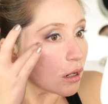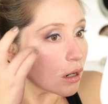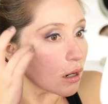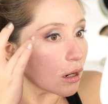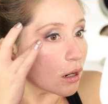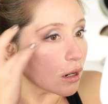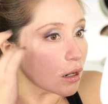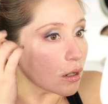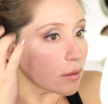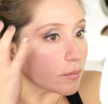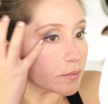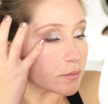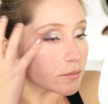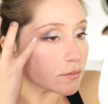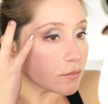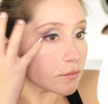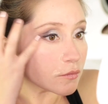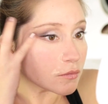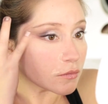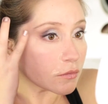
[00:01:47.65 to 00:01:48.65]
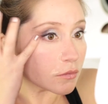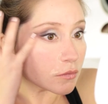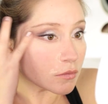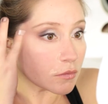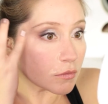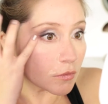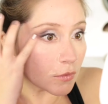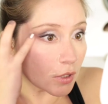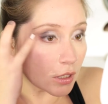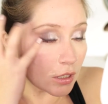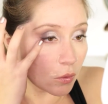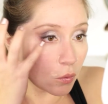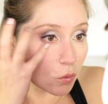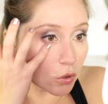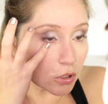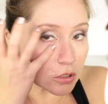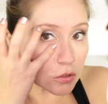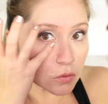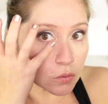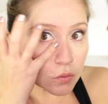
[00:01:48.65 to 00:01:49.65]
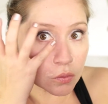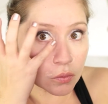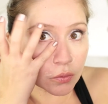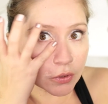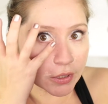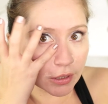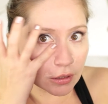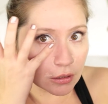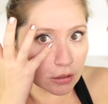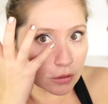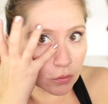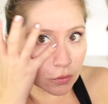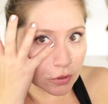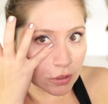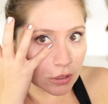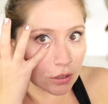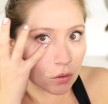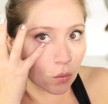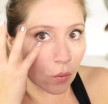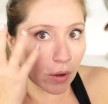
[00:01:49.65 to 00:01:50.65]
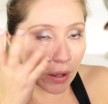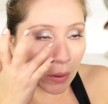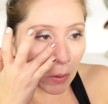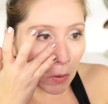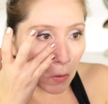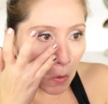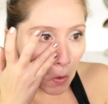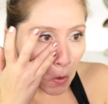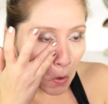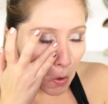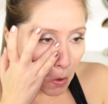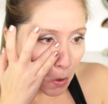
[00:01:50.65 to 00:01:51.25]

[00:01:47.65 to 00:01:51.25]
and it works really, really well.